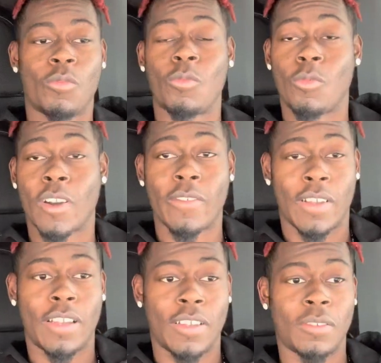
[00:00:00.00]
wherever
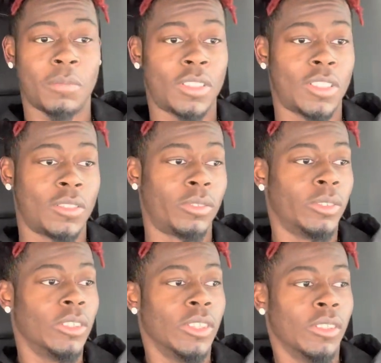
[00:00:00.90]
I am. So,
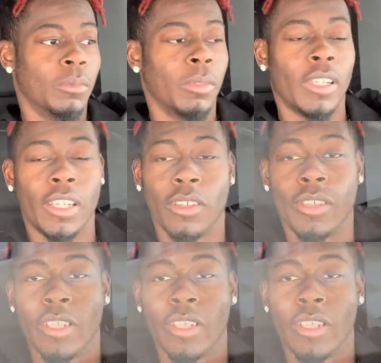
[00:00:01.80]
but anyway,